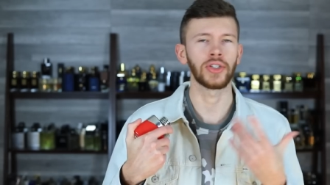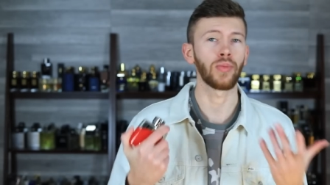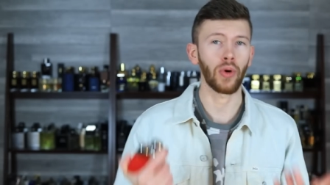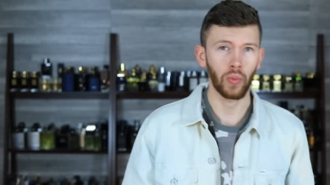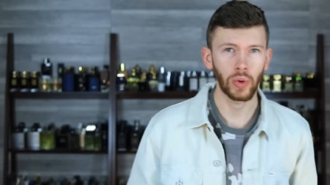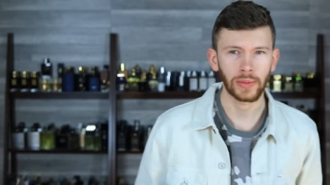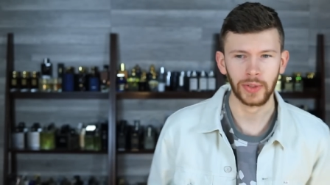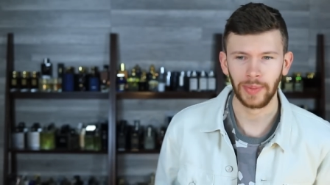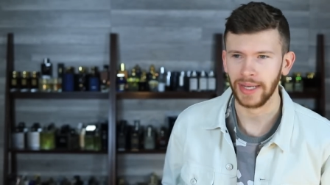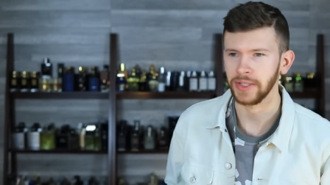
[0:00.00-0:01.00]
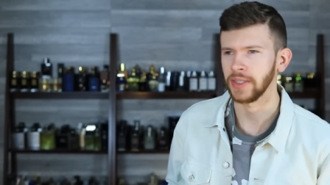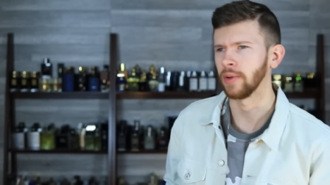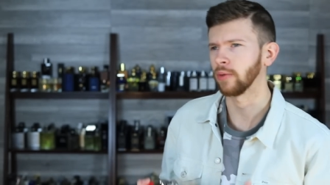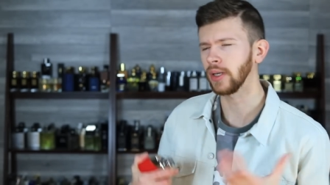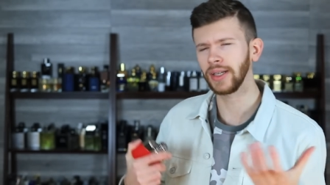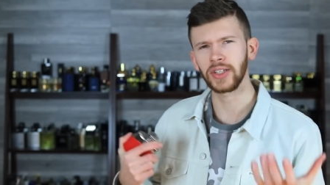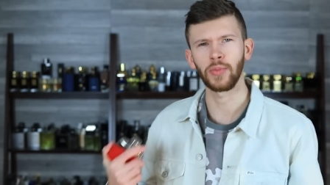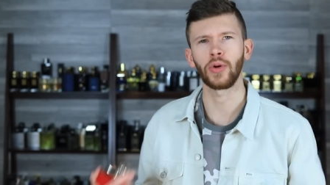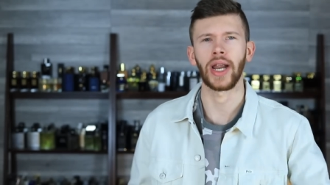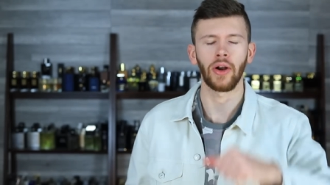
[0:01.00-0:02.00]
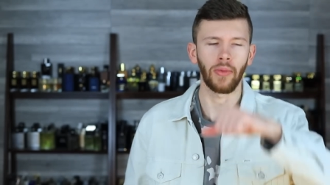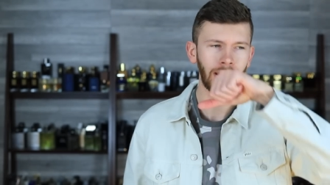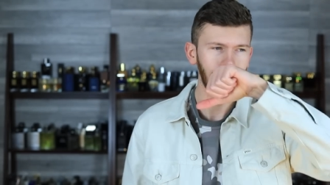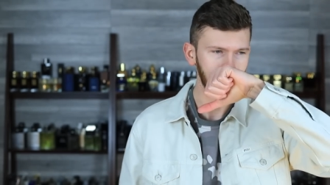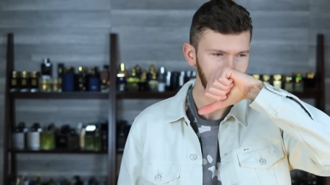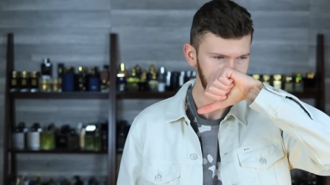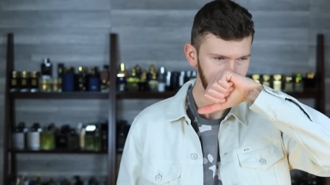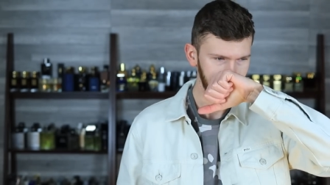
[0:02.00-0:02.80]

just more warm, spicy, but really it's more aromatic.